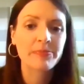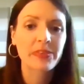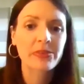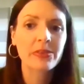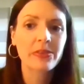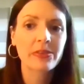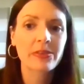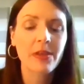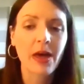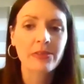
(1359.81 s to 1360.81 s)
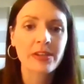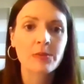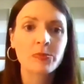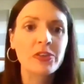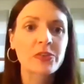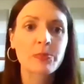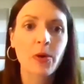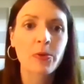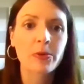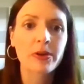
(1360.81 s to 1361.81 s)
Since the last time we
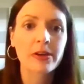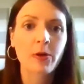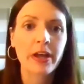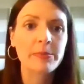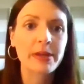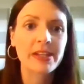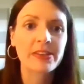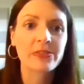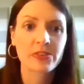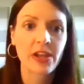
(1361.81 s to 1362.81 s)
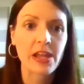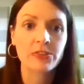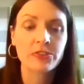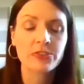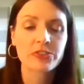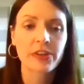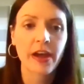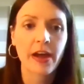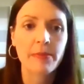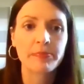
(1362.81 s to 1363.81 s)
spoke, quite a bit has changed.
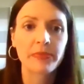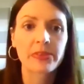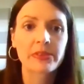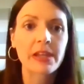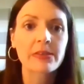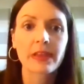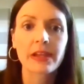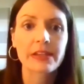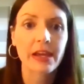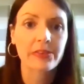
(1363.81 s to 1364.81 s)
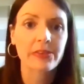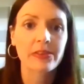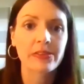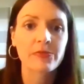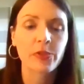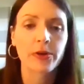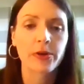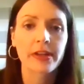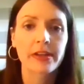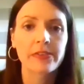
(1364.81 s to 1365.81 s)
States like Texas and
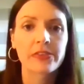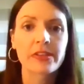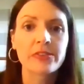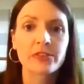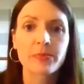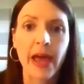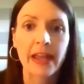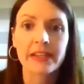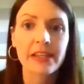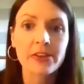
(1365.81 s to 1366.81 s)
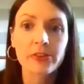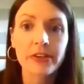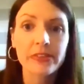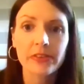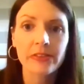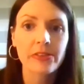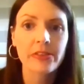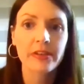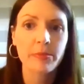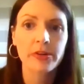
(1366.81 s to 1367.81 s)
Florida have seen dramatic increases in
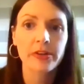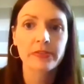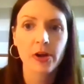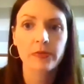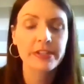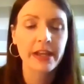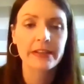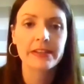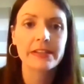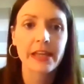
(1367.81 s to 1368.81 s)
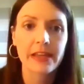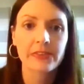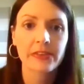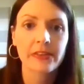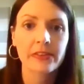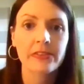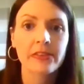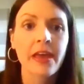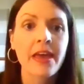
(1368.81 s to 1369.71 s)
the number of COVID-19 cases.